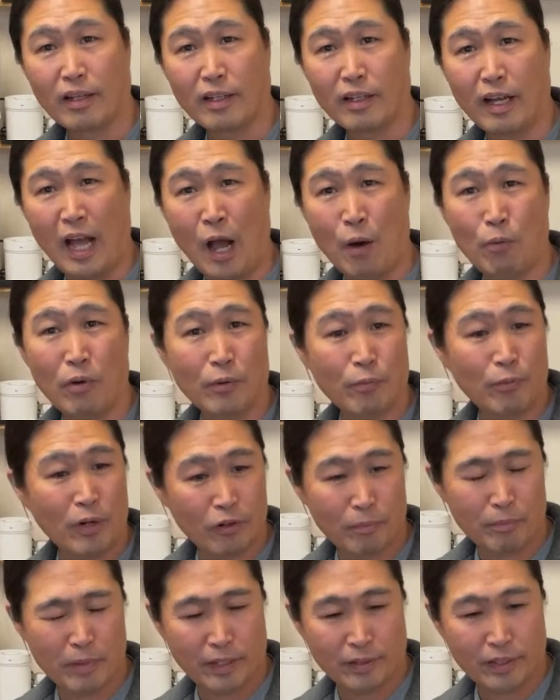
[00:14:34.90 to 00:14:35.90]
I won't
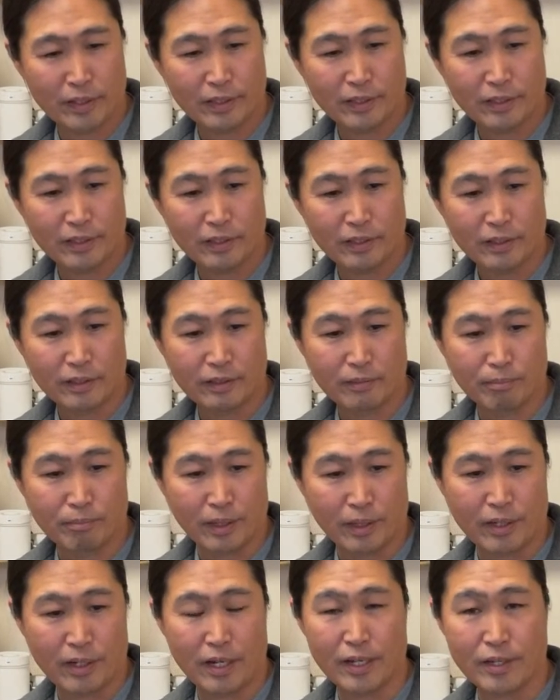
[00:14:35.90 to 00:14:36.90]
recommend it
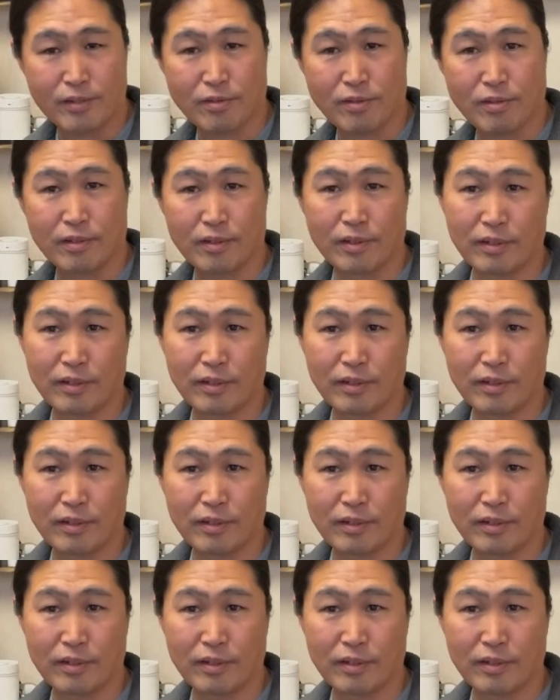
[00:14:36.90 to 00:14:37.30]
because